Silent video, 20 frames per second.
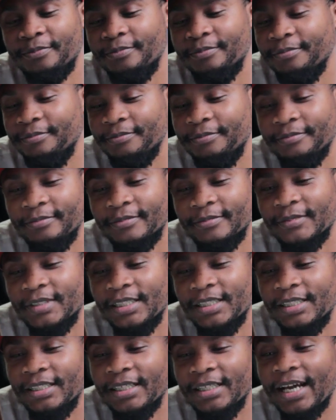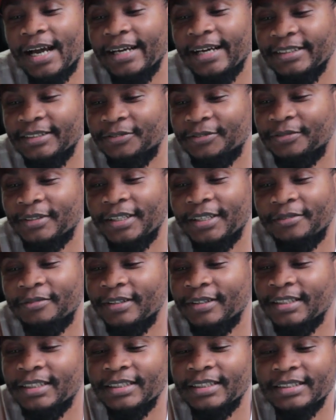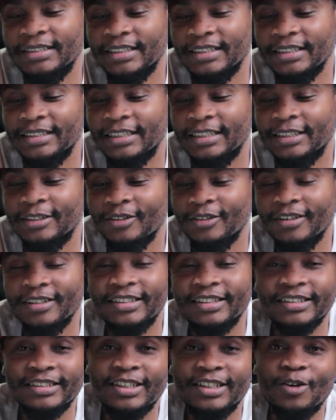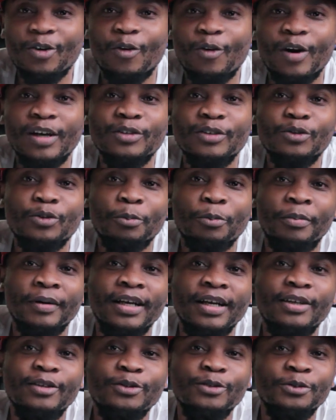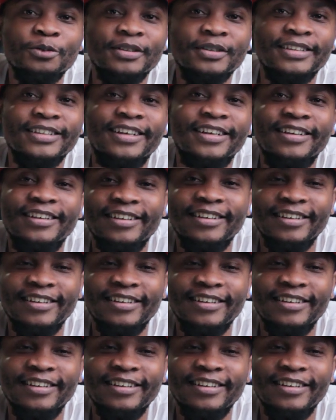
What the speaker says: It's very, very interesting. Oh, this thing, I wanted to break news.